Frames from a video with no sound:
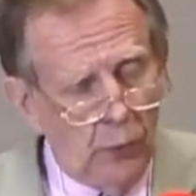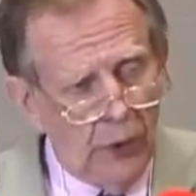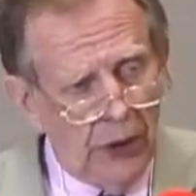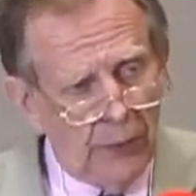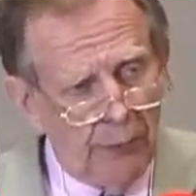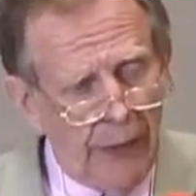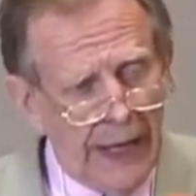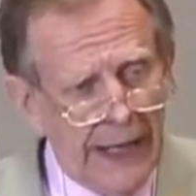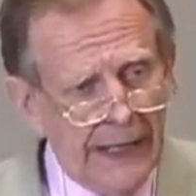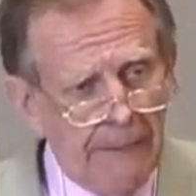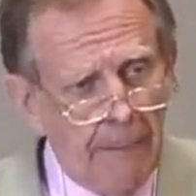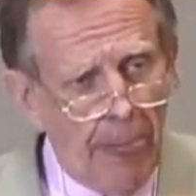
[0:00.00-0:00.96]
Well,
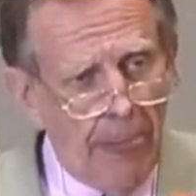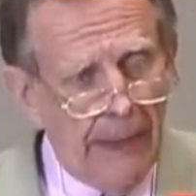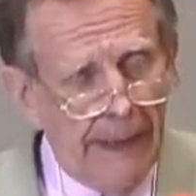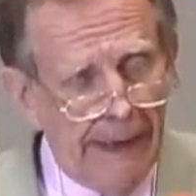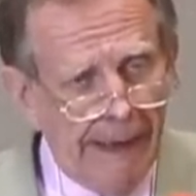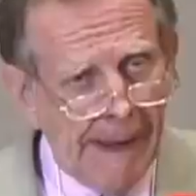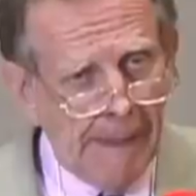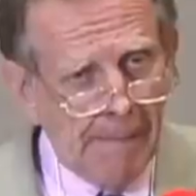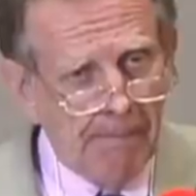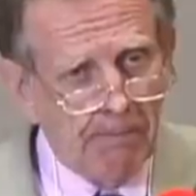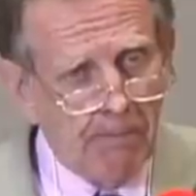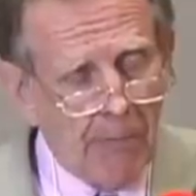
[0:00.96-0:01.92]
my
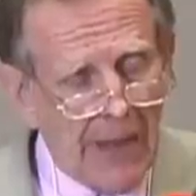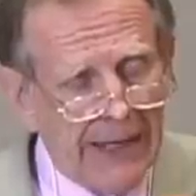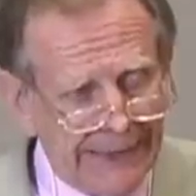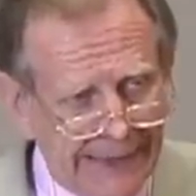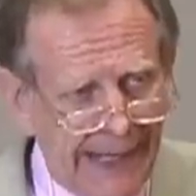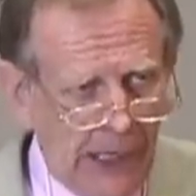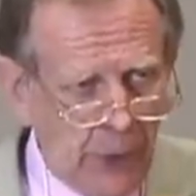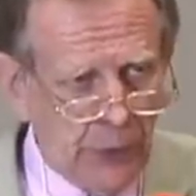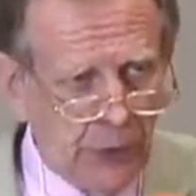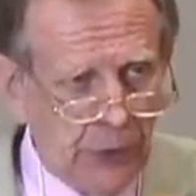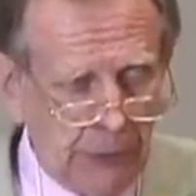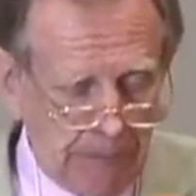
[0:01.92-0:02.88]
um,
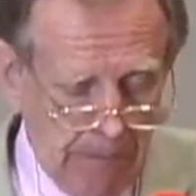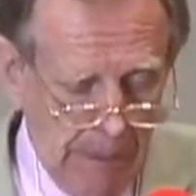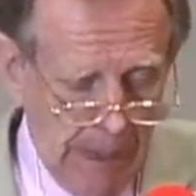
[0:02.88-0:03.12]
encounter